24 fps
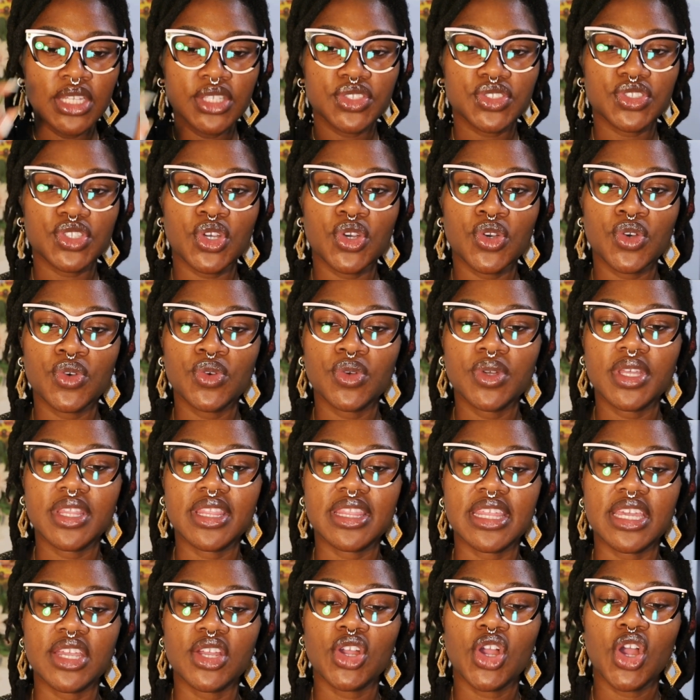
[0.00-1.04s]
So
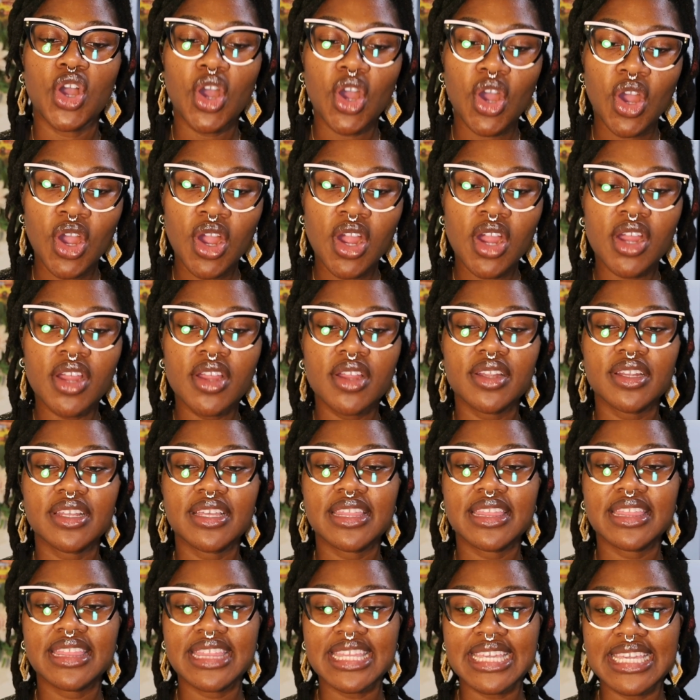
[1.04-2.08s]
there are
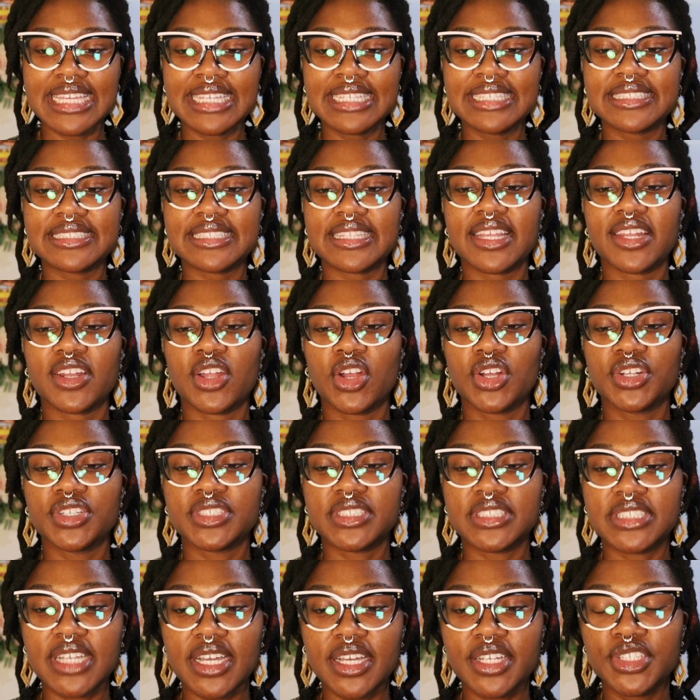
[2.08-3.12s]
things that are
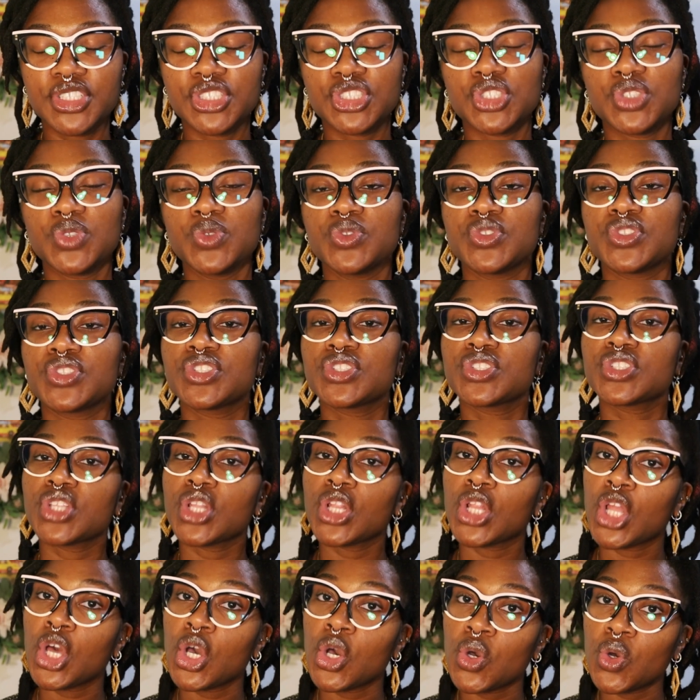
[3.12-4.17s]
done to
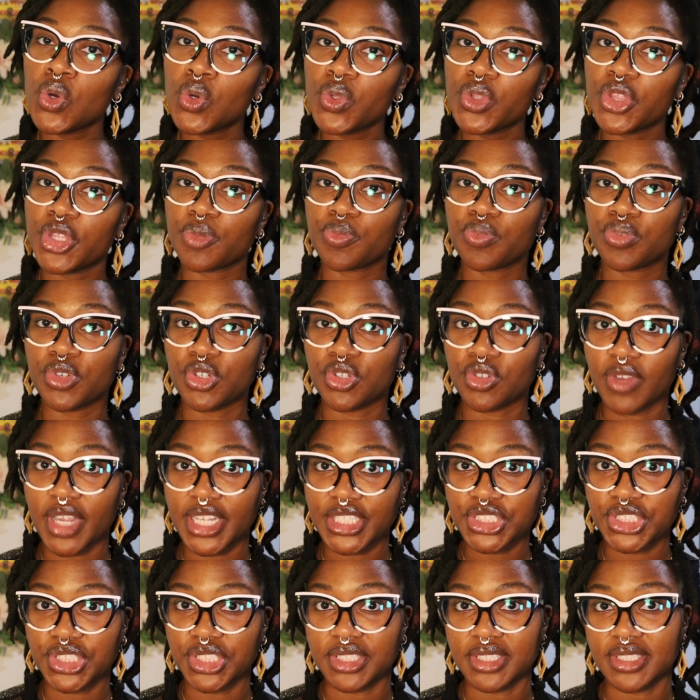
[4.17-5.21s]
slow the
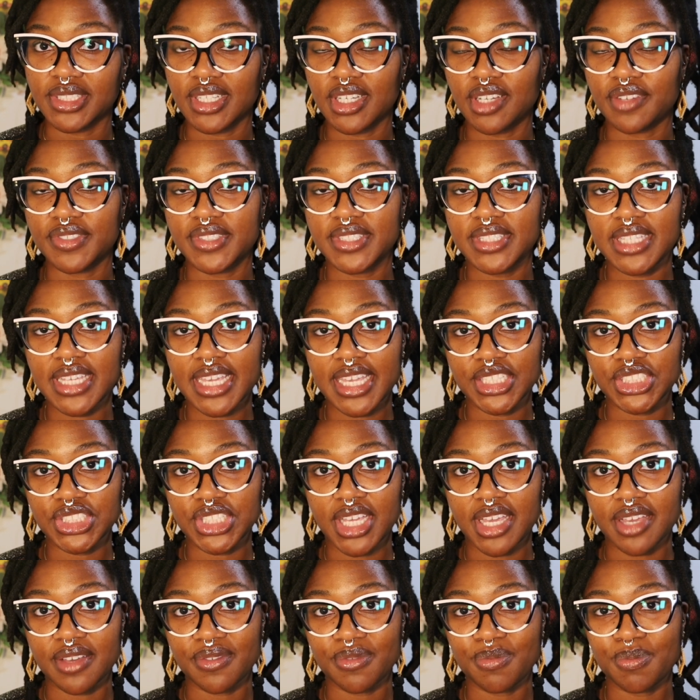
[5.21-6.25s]
progression of
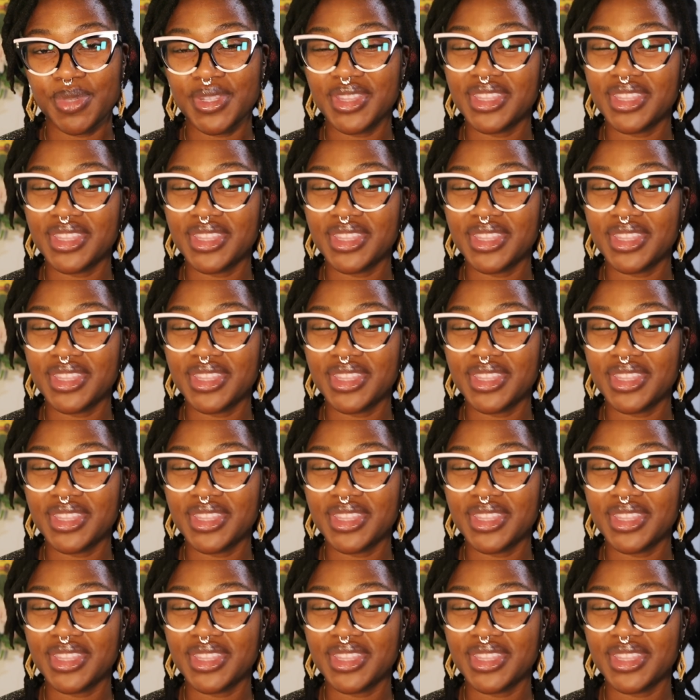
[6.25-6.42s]
CHF,